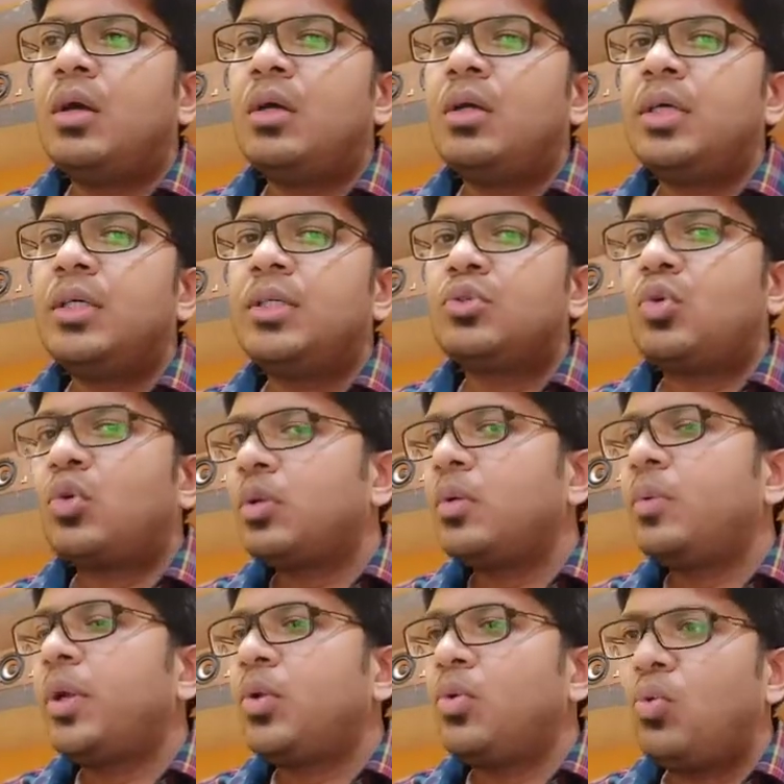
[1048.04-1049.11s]
is not the
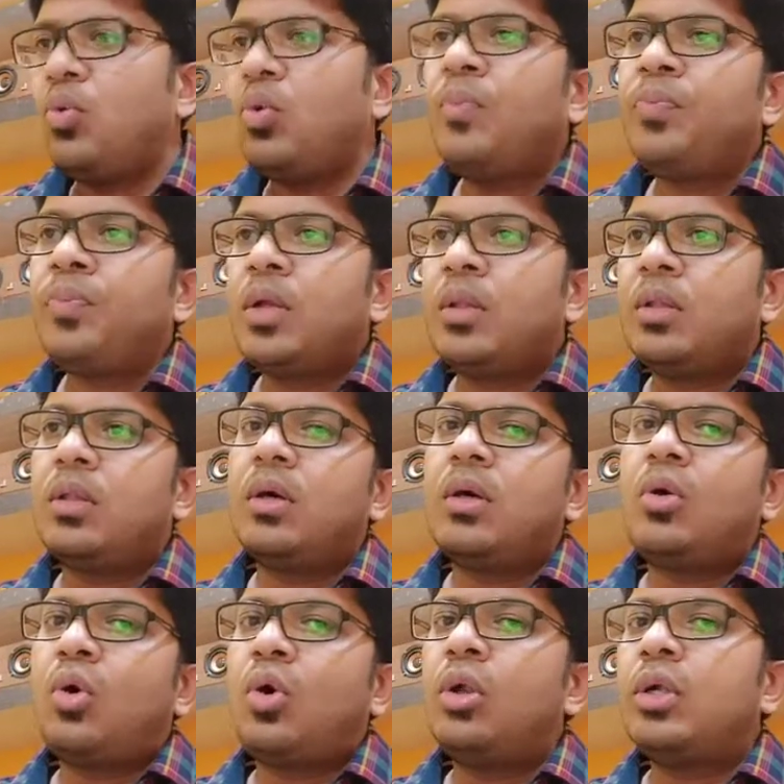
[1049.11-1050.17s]
way to go. The
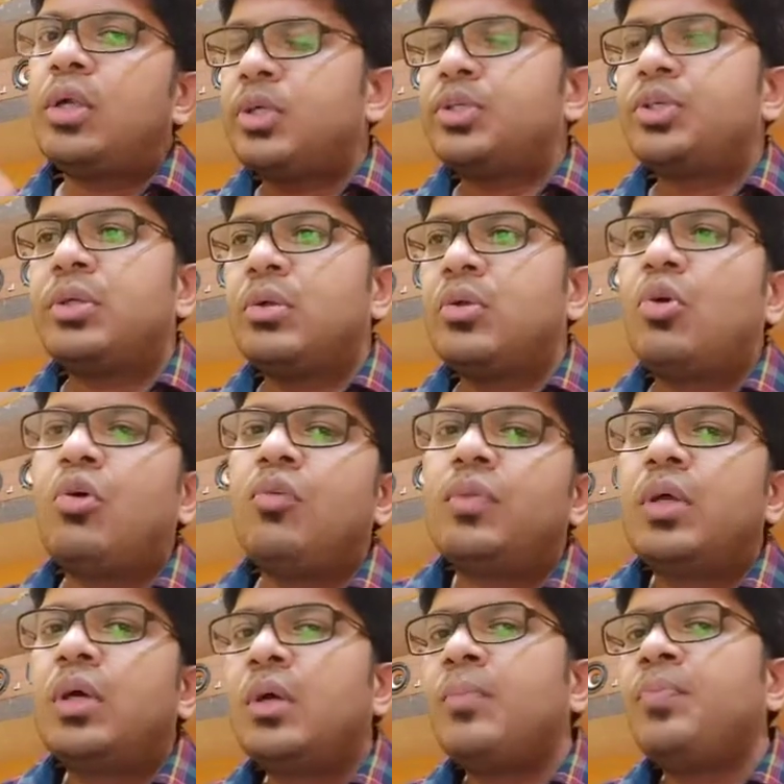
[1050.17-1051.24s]
alteration
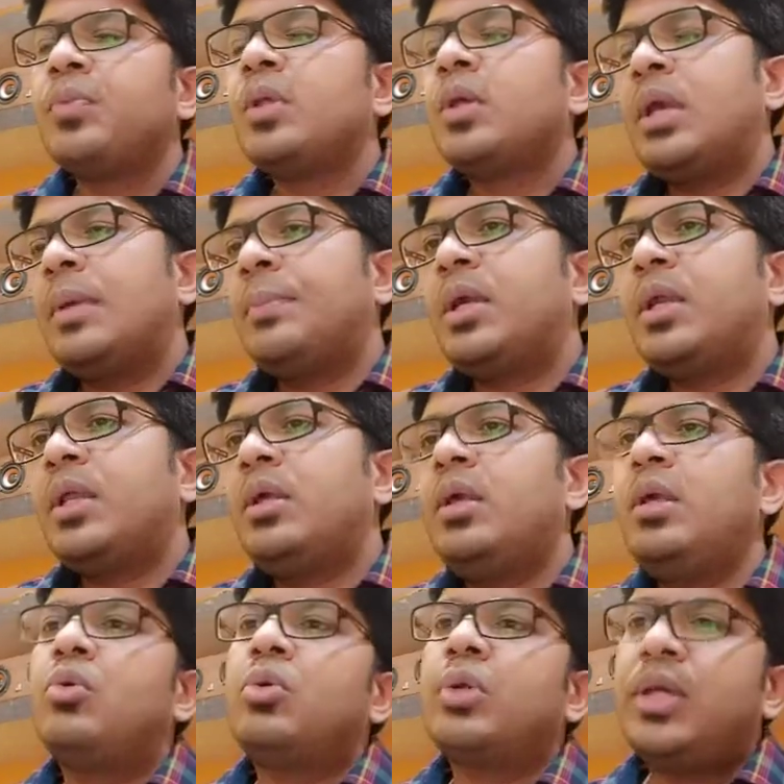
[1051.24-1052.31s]
of the hepatic
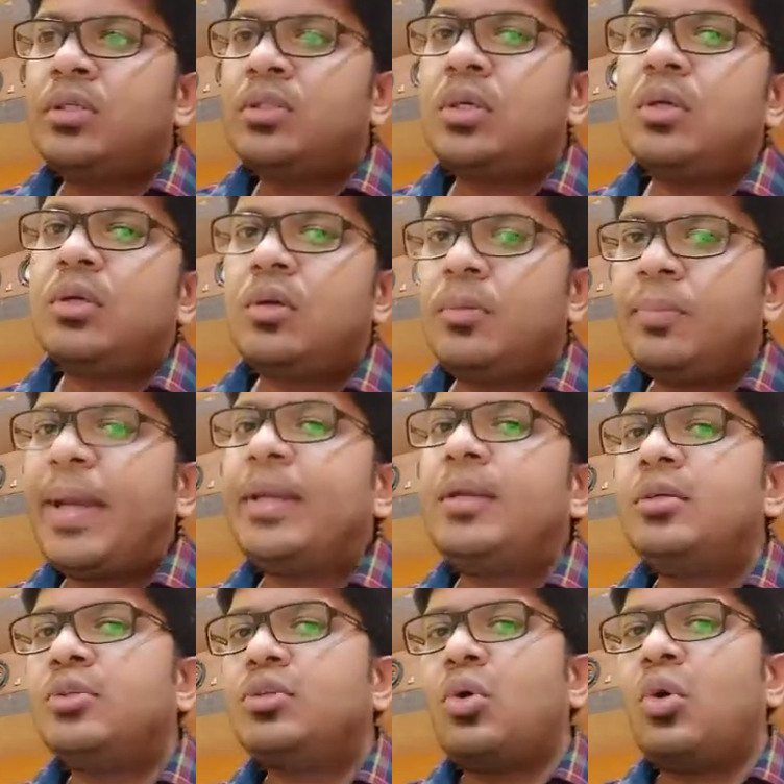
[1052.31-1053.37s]
ecotexture
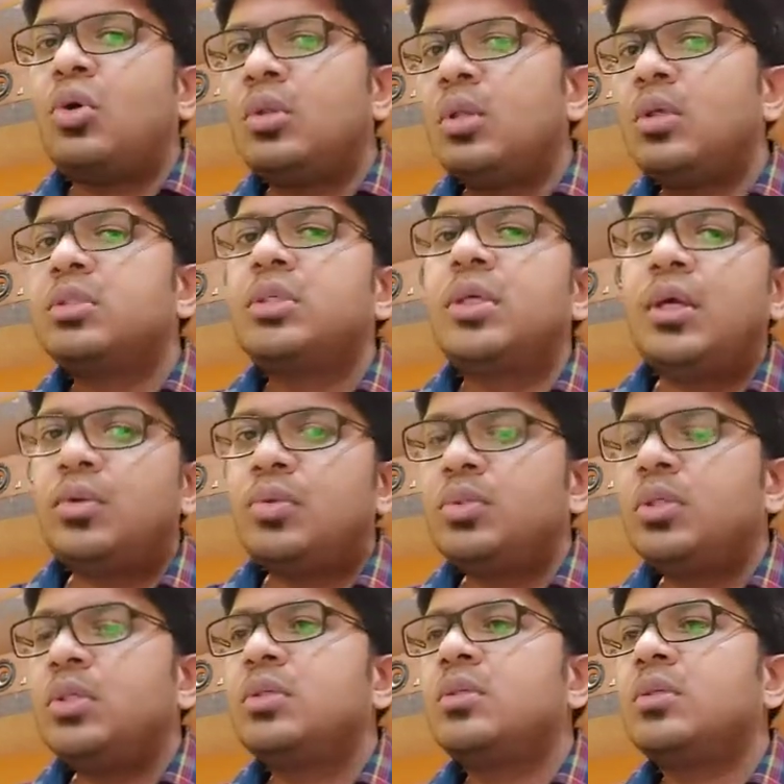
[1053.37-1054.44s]
comments on the
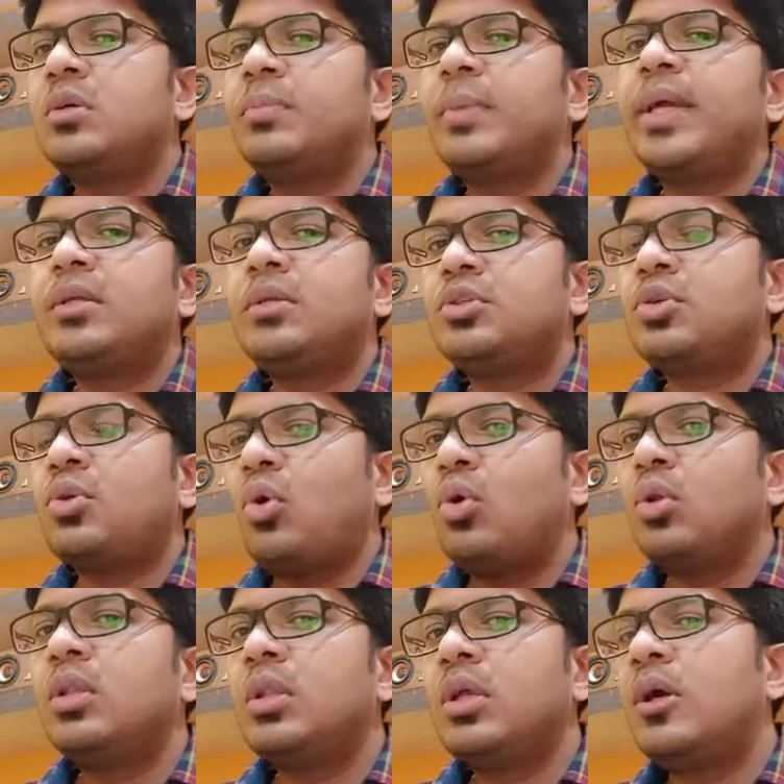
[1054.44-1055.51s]
steatosis, comments
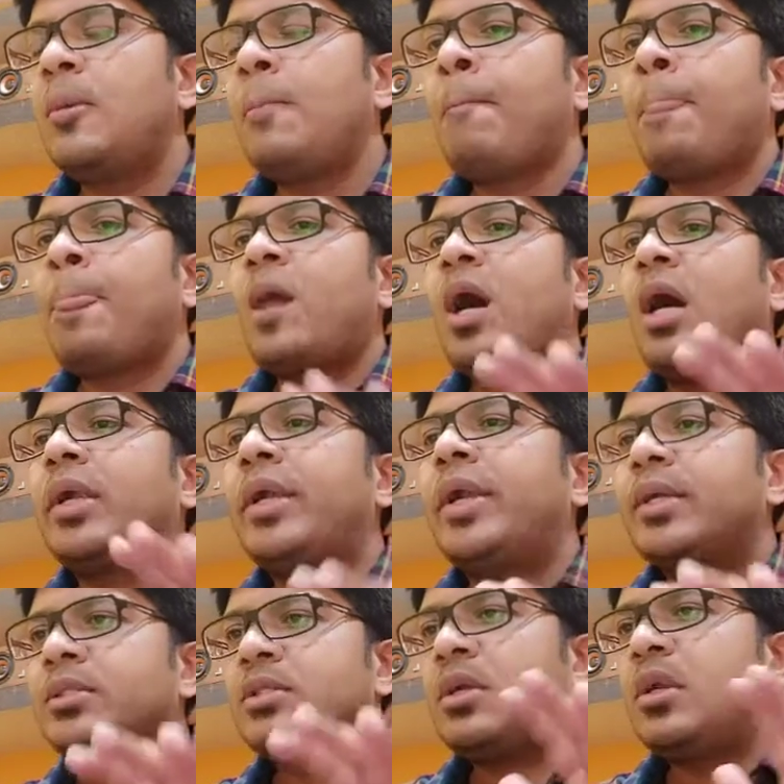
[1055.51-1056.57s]
on the
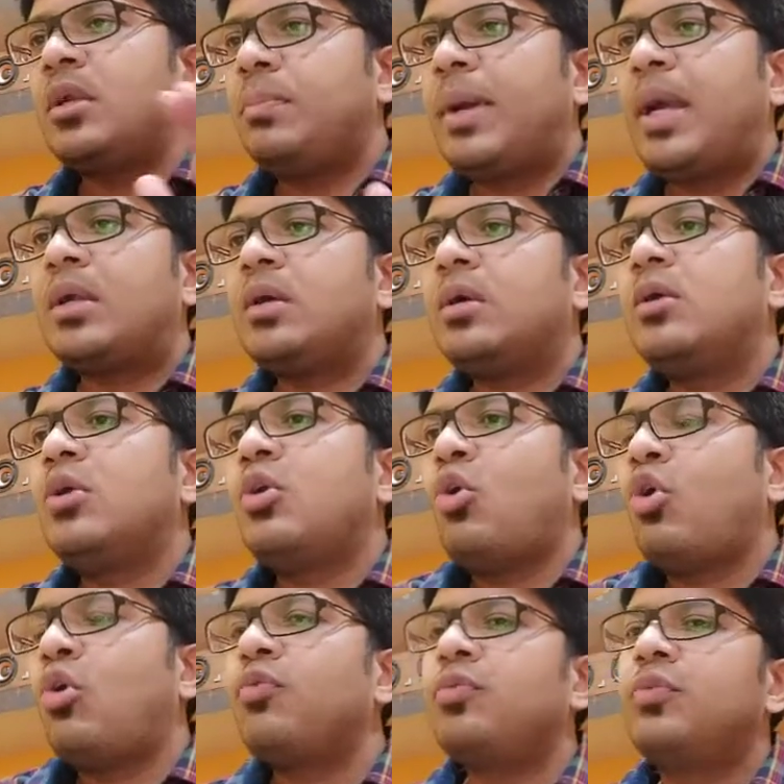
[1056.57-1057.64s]
architectural pattern
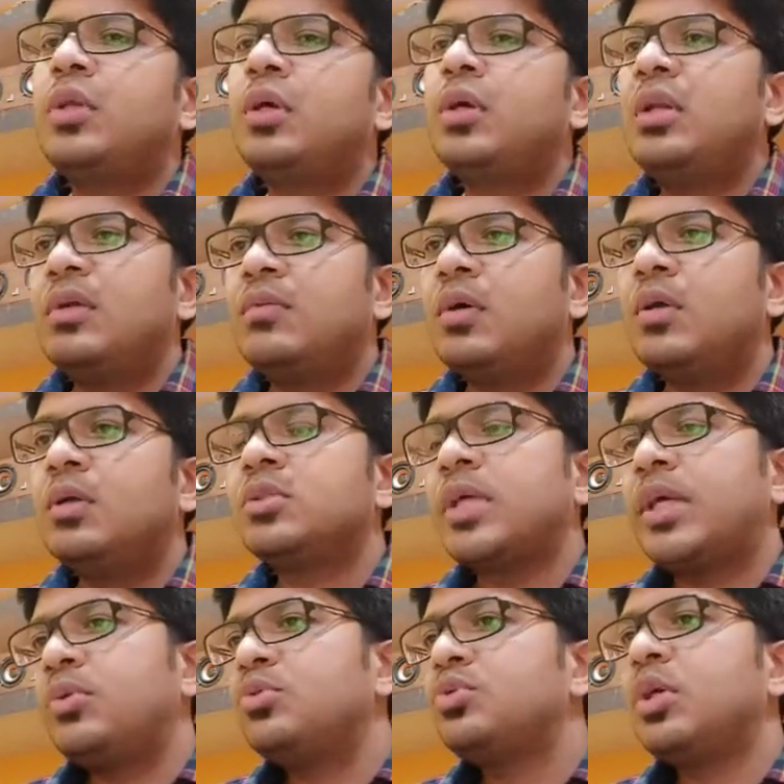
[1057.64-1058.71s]
of the liver
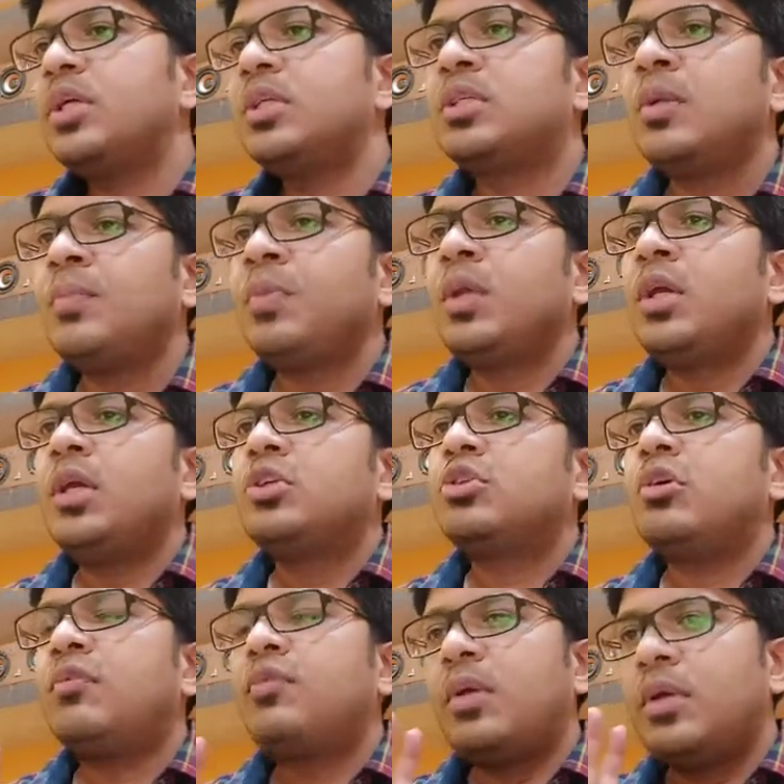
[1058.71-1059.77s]
sinusoids is
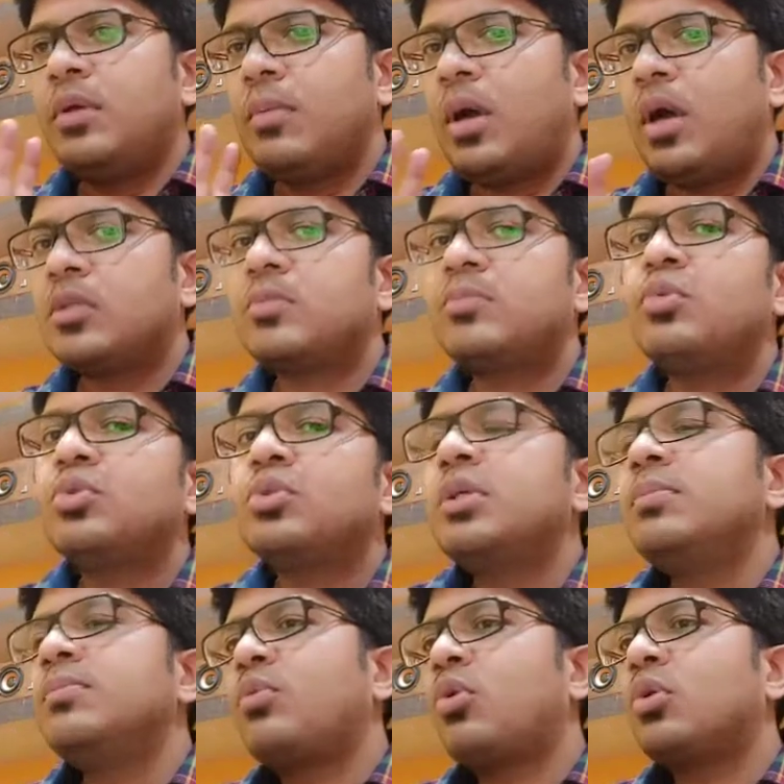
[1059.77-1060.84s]
of utmost
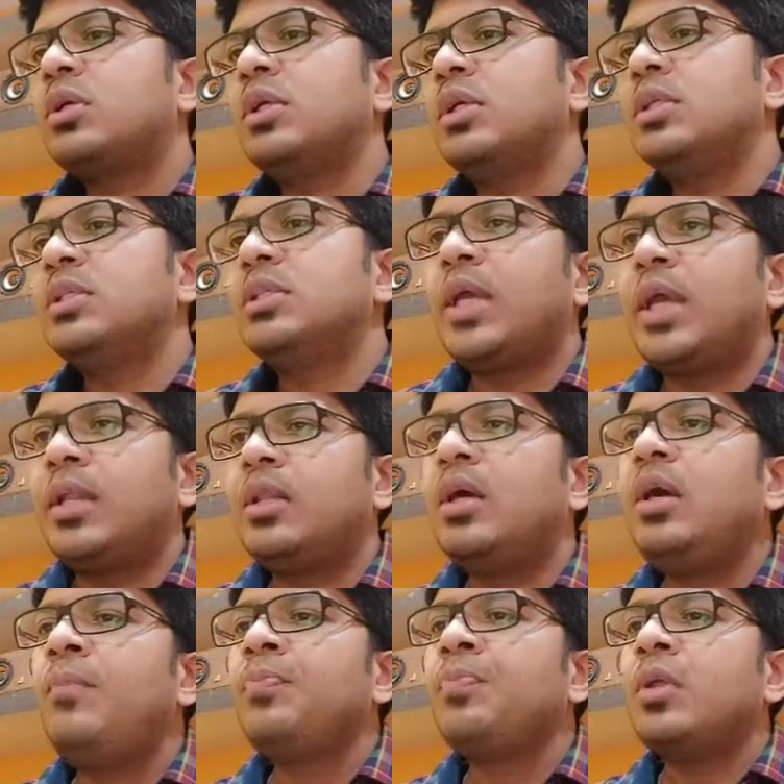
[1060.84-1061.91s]
importance in the